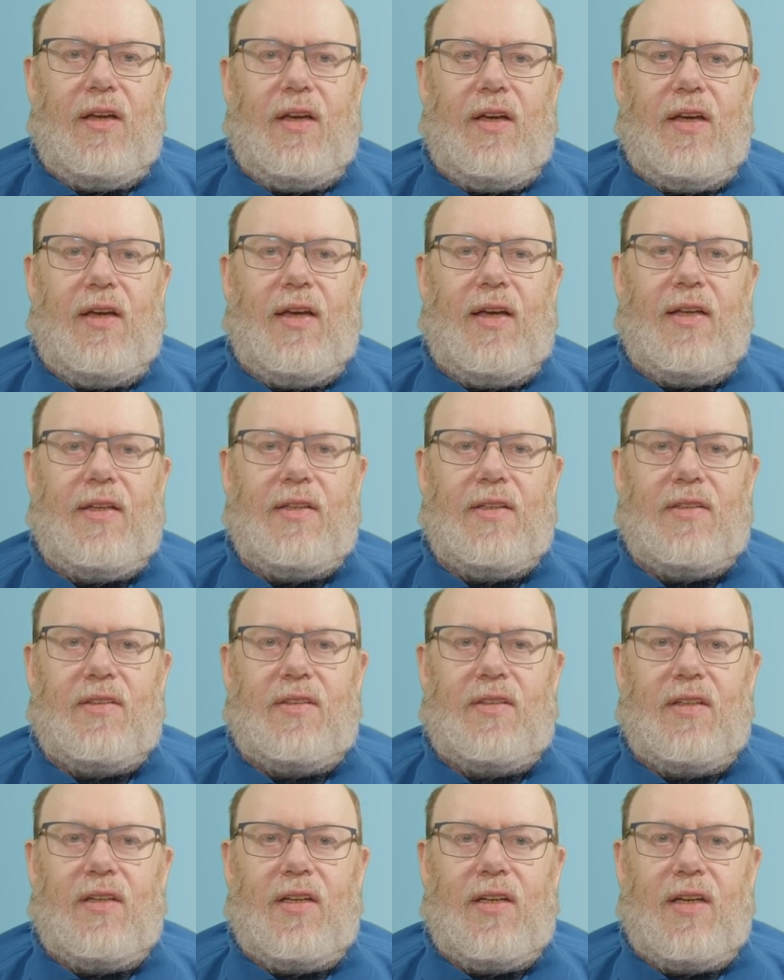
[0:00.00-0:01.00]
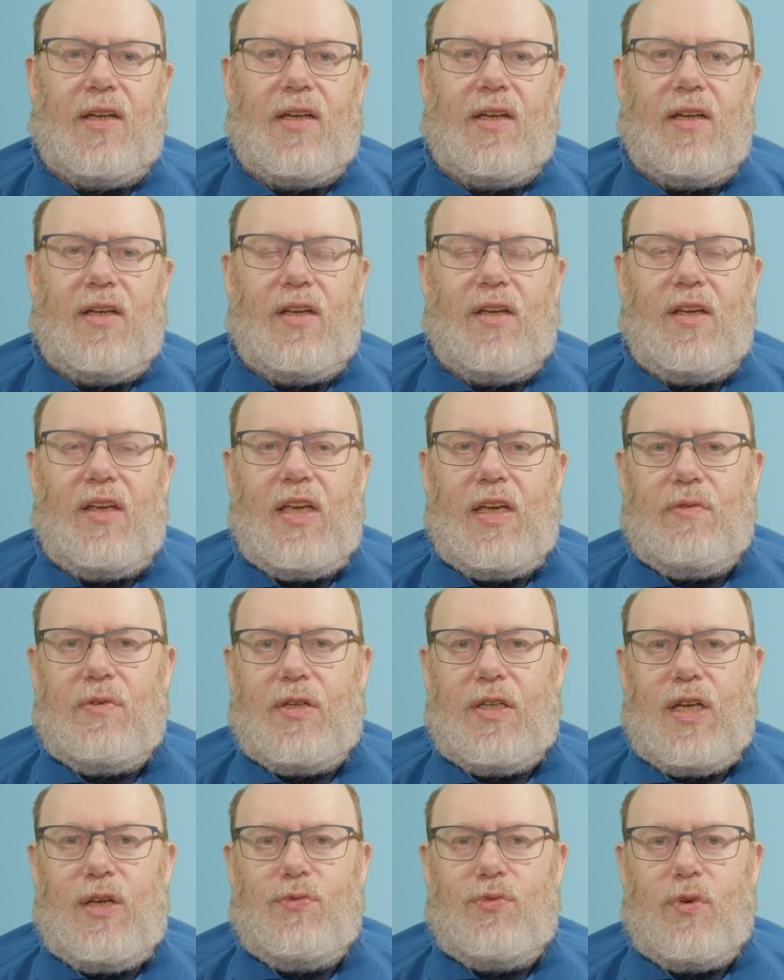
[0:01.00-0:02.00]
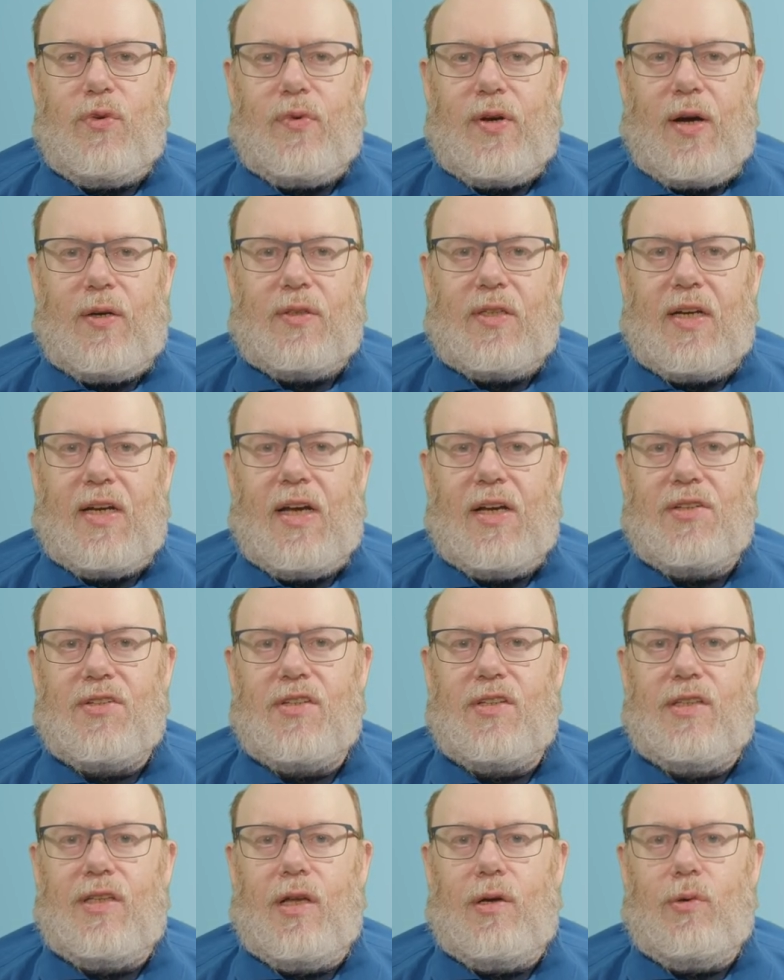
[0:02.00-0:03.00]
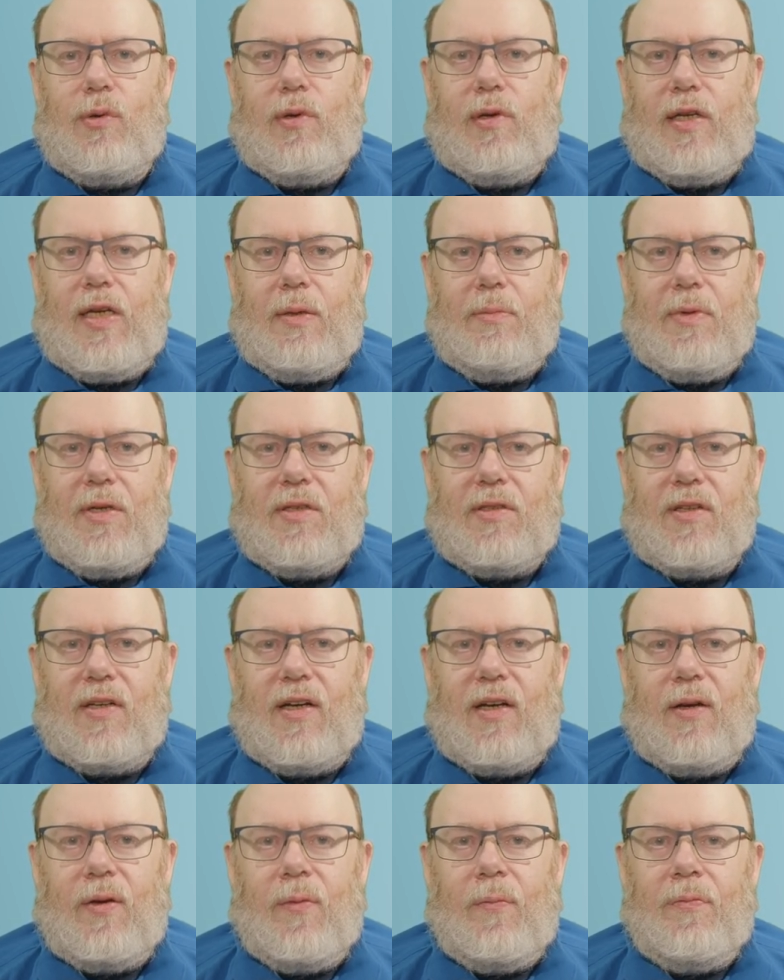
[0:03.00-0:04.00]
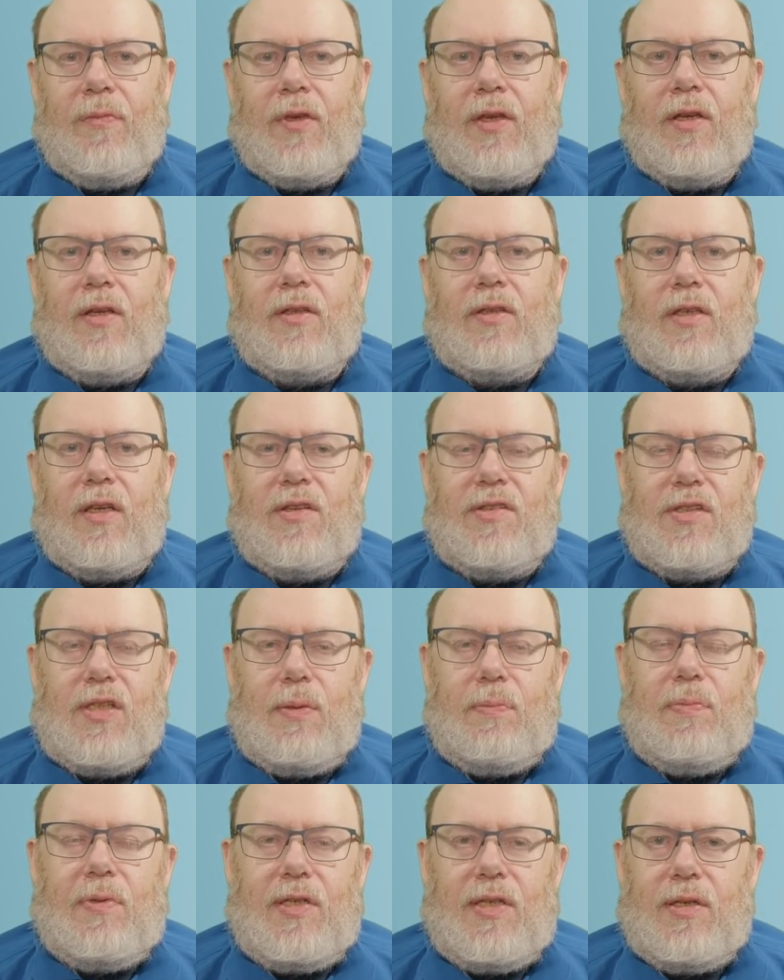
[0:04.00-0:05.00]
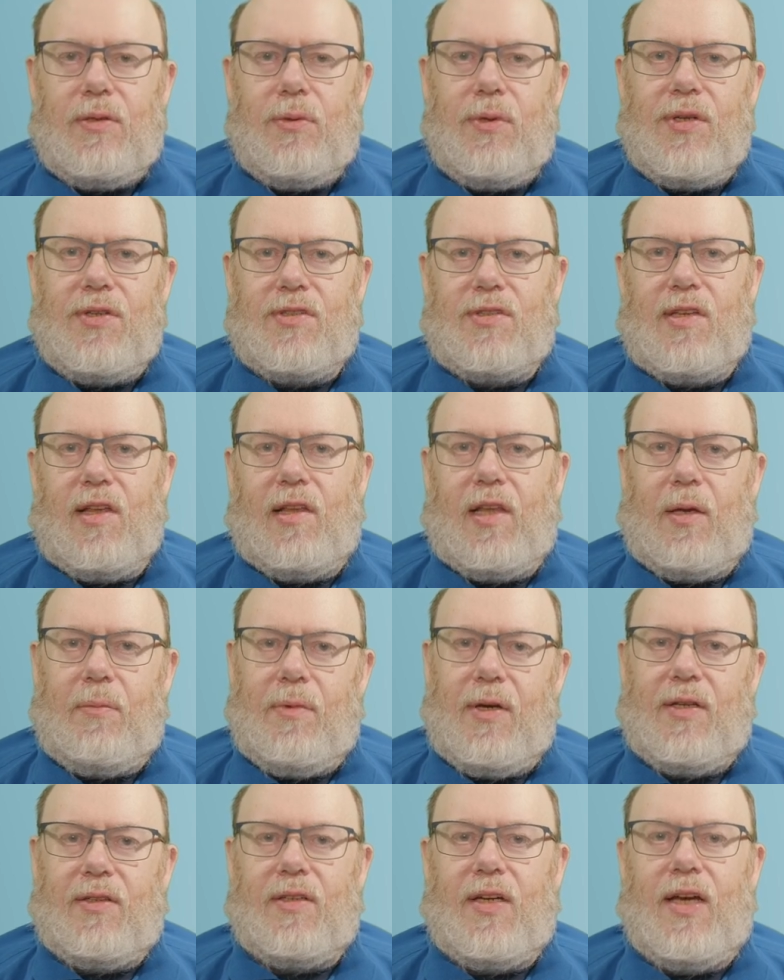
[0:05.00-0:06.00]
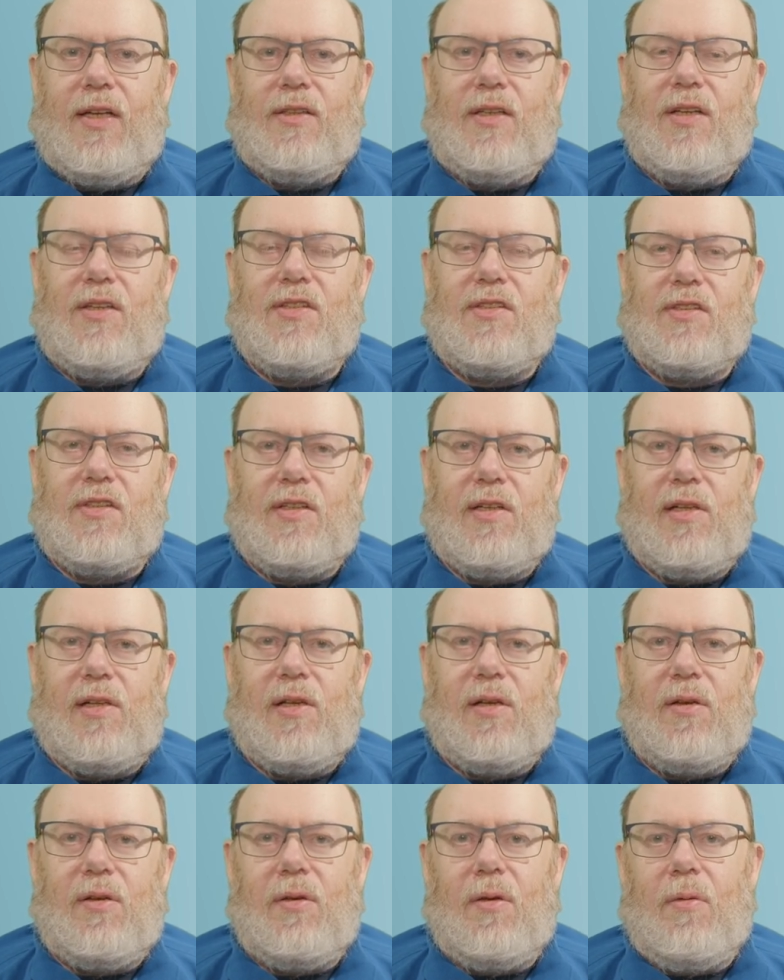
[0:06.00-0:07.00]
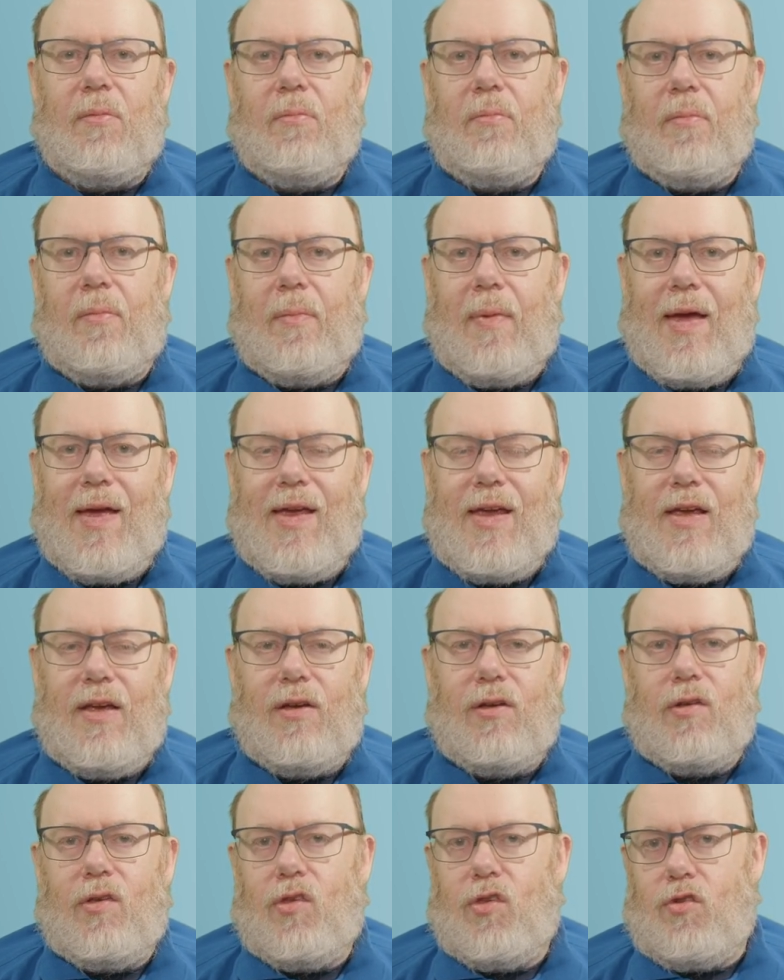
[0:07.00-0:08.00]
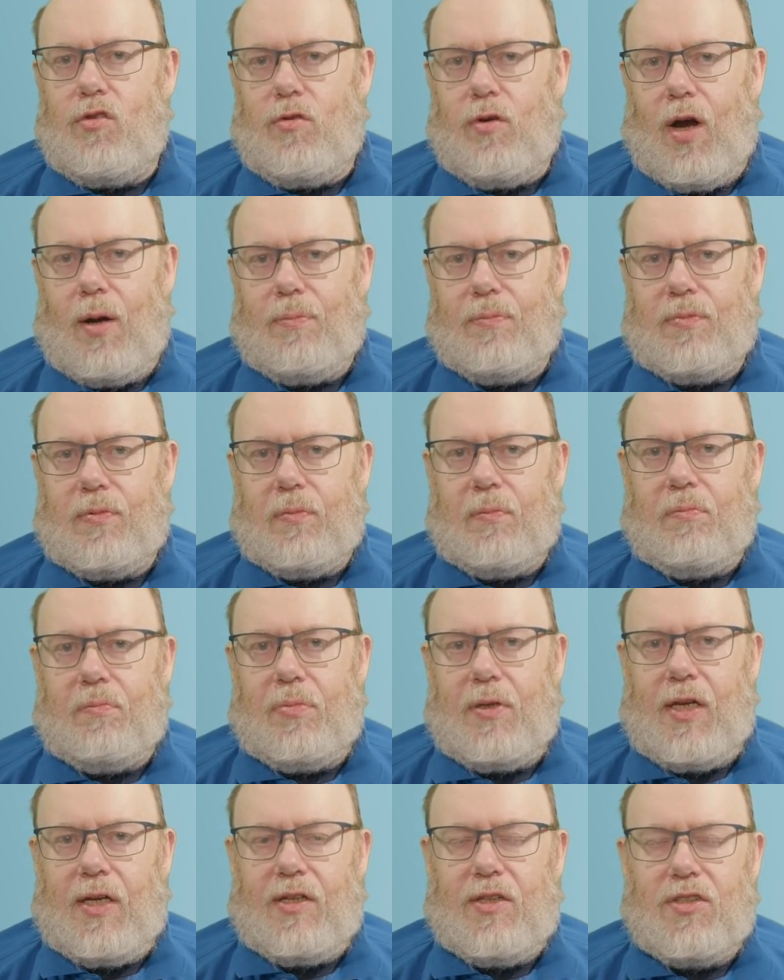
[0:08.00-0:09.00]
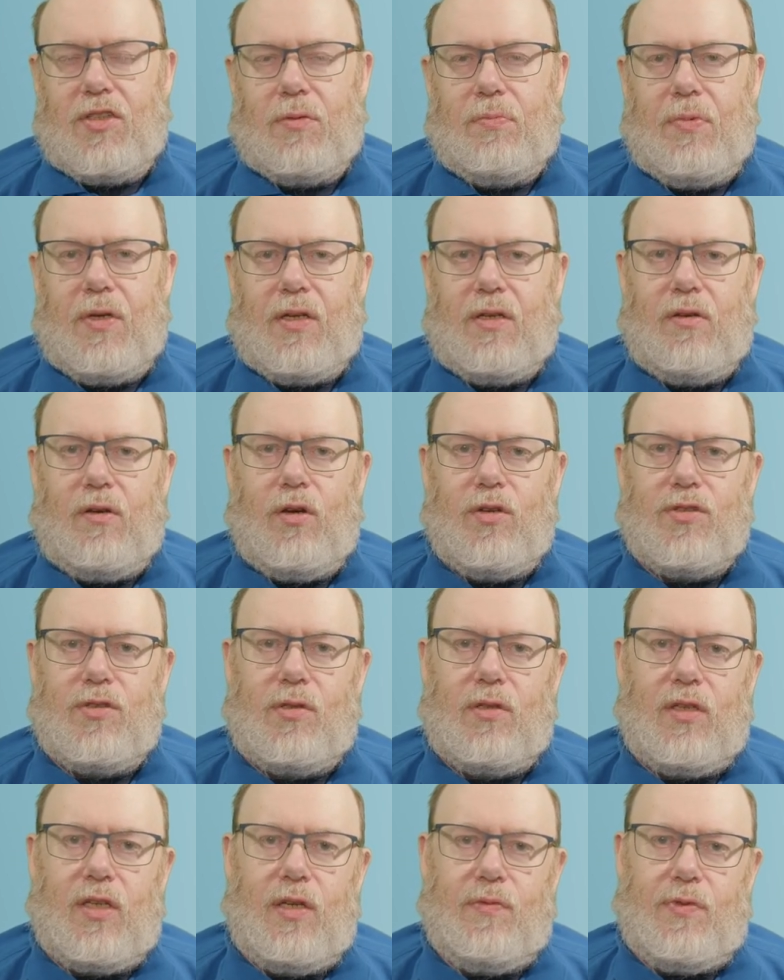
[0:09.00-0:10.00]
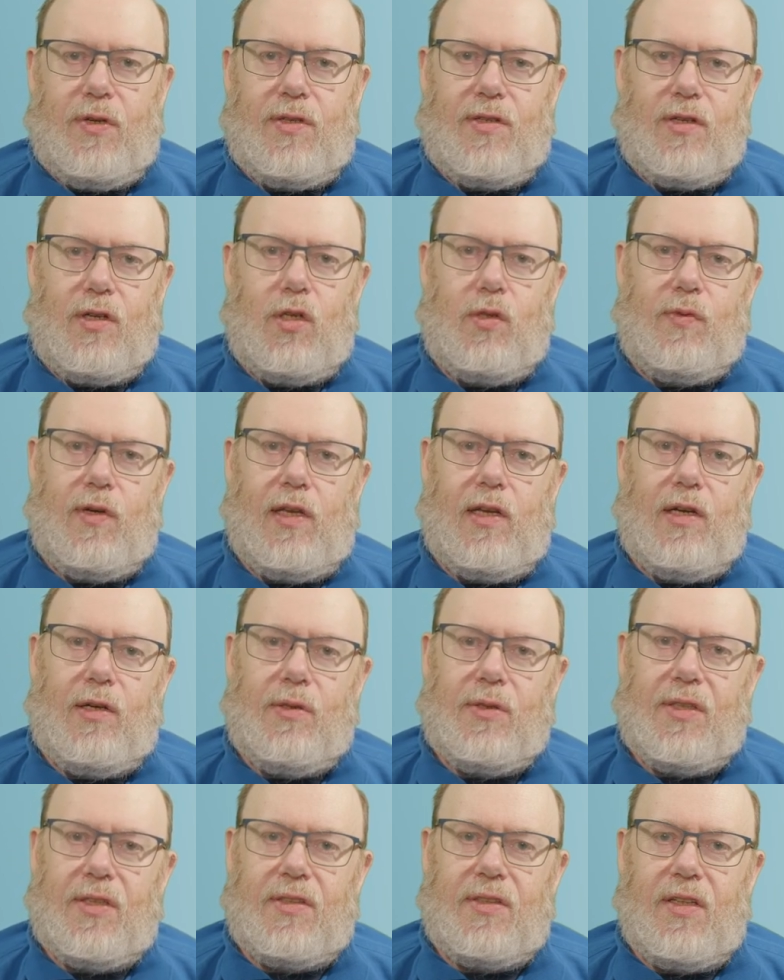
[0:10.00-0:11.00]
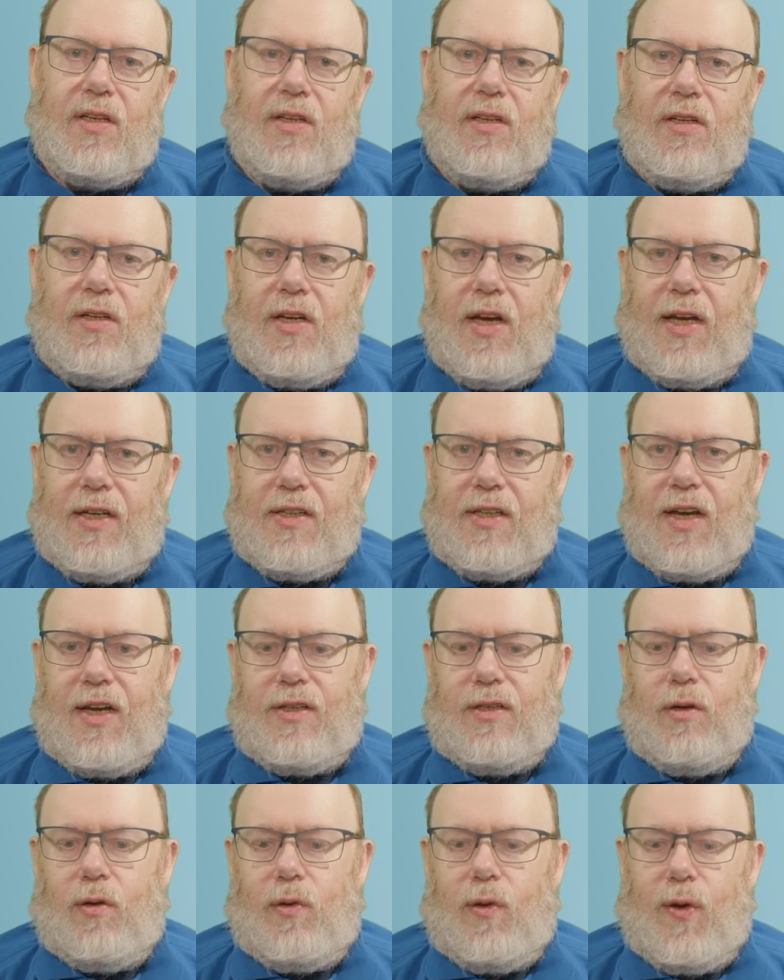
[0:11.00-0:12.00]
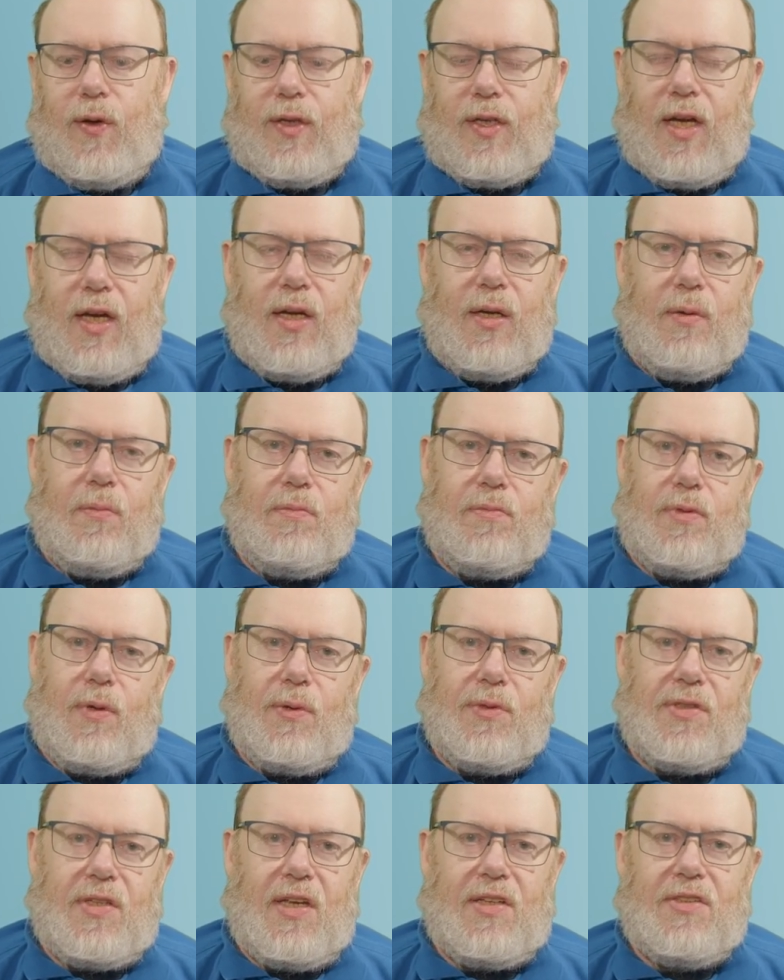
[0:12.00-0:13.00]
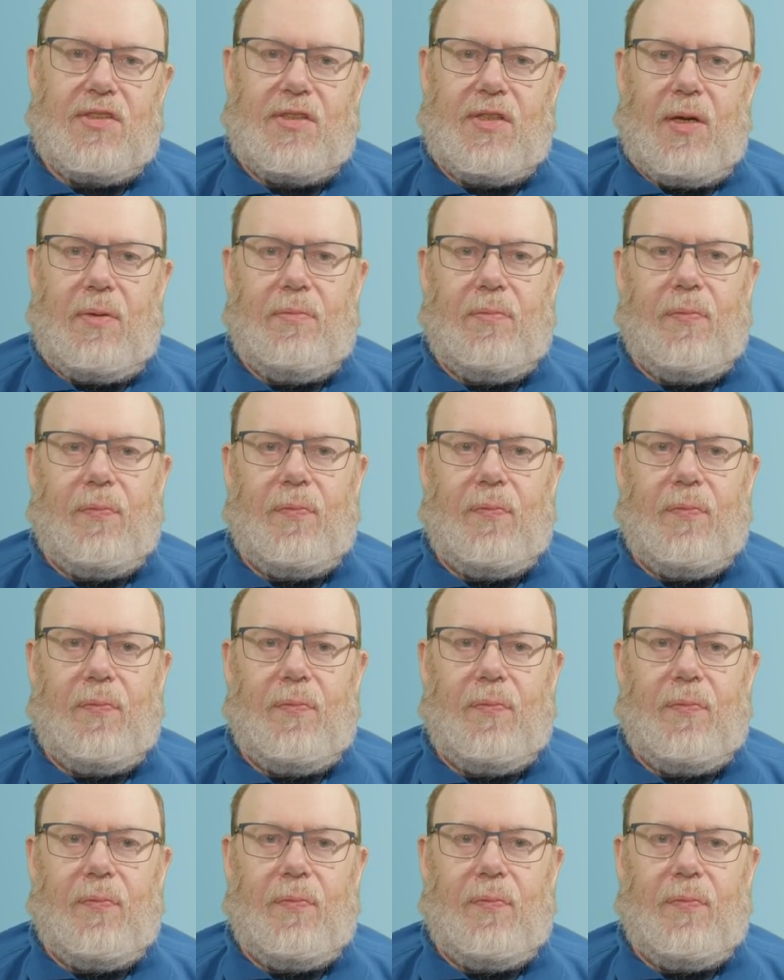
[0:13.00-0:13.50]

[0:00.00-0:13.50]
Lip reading: And even if a router has no limiter, the CPU is the limit, and it still may drop pings because if it's overloaded and can no longer process them.